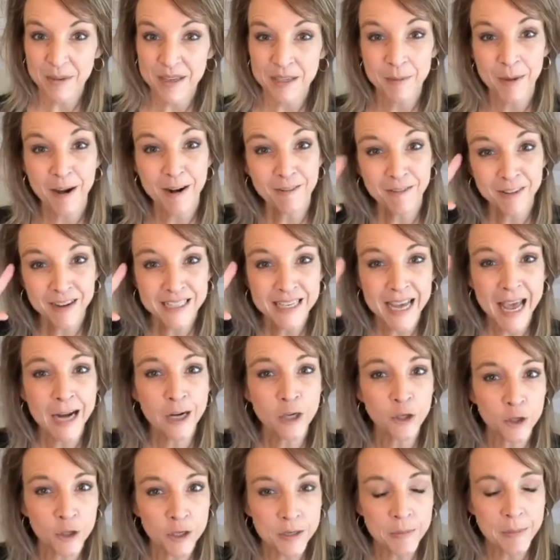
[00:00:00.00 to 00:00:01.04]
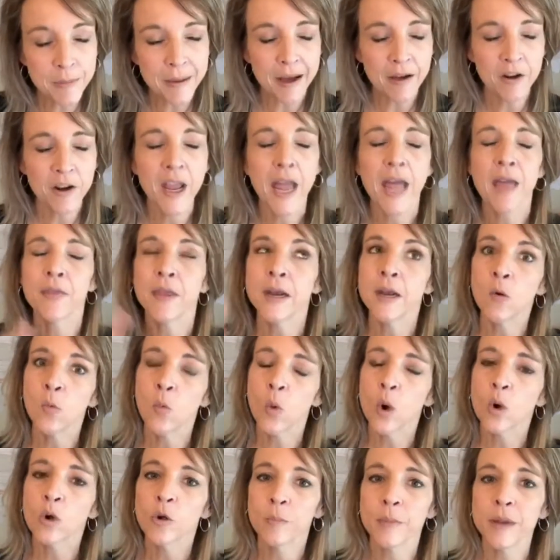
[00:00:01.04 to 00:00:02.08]
As a matter of fact, I had a dream about it and then it
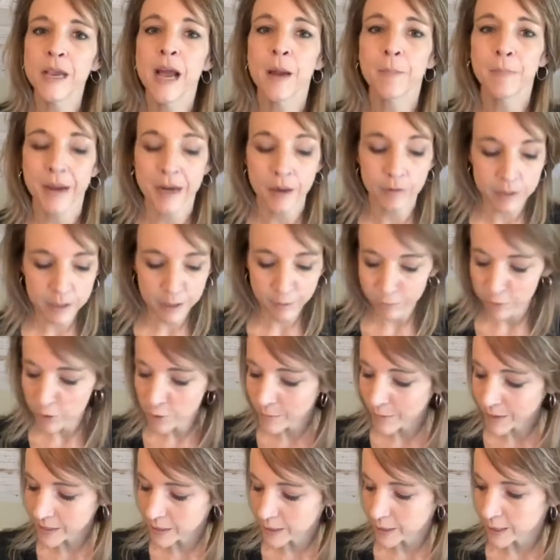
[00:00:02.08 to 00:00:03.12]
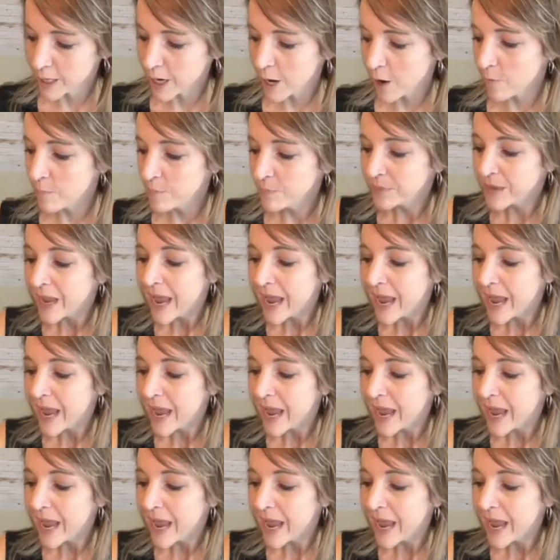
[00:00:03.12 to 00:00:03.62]
woke me up, and it was a few months ago.